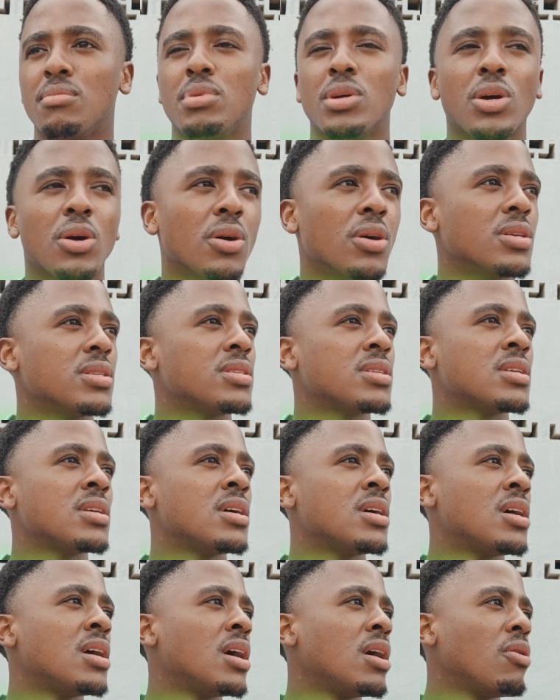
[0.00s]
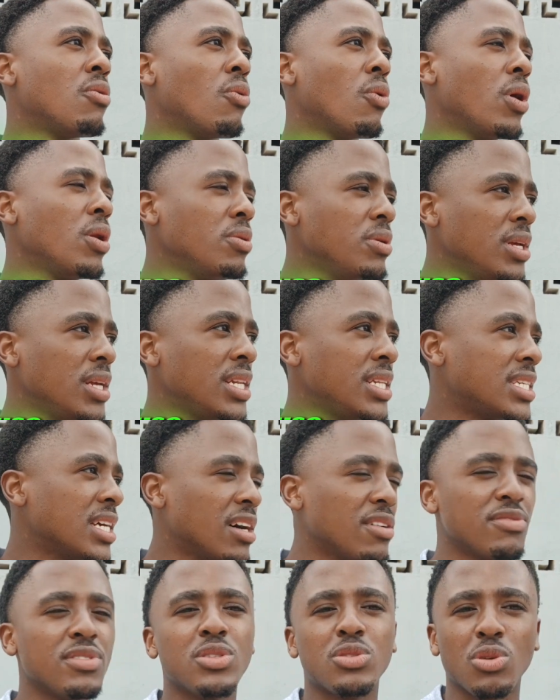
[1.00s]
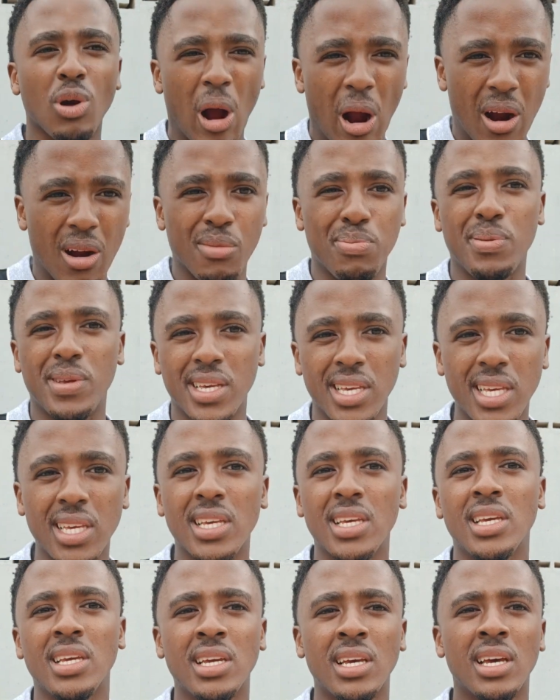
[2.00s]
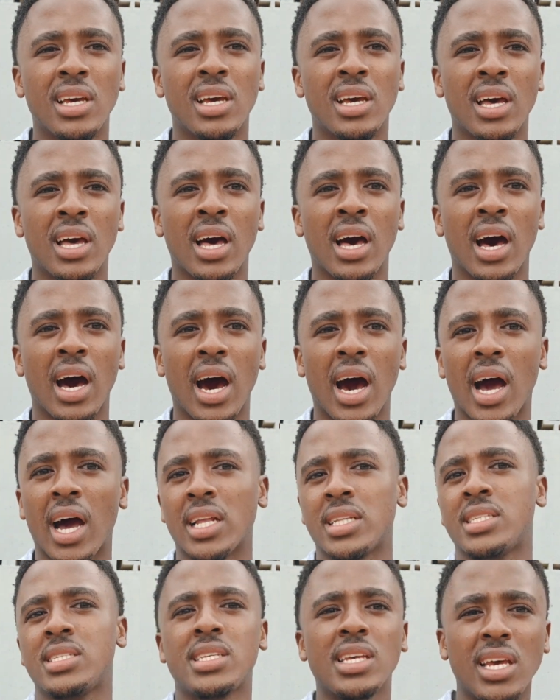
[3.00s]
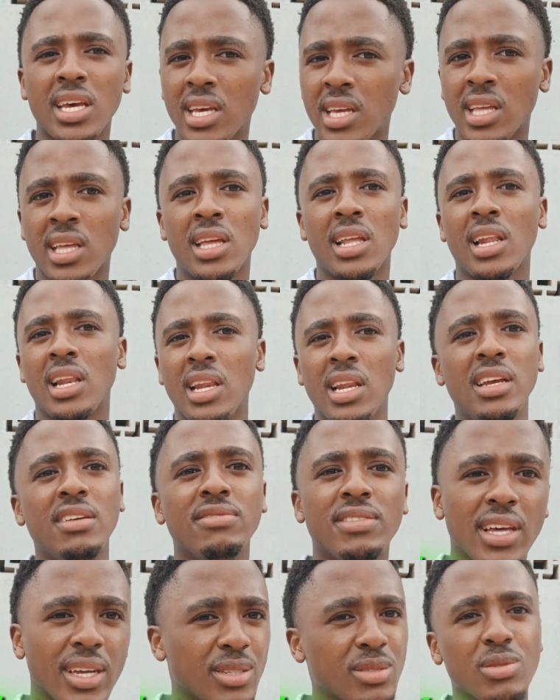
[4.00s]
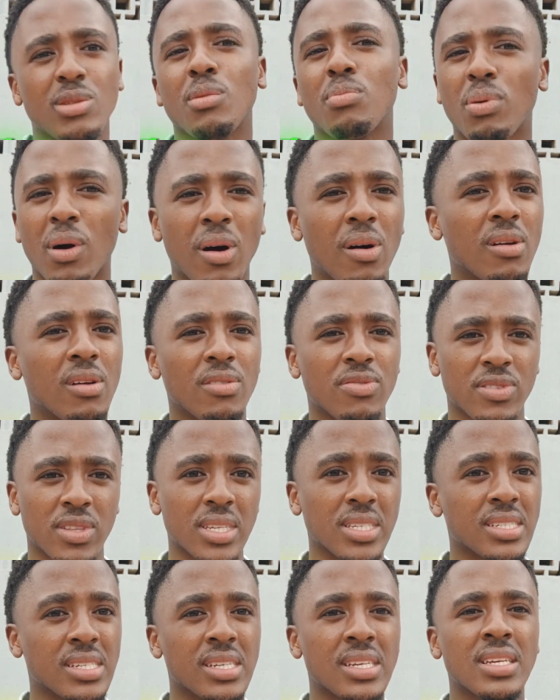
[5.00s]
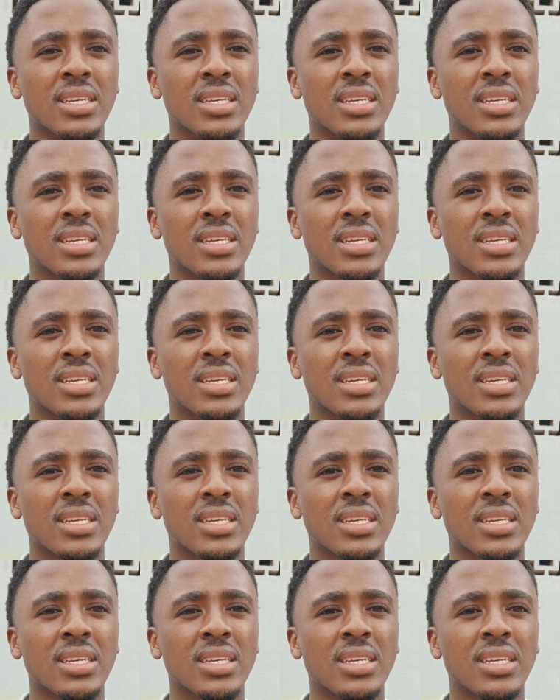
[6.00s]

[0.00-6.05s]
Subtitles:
Because when we delve into RPE, I'd say leave that to the powerlifters.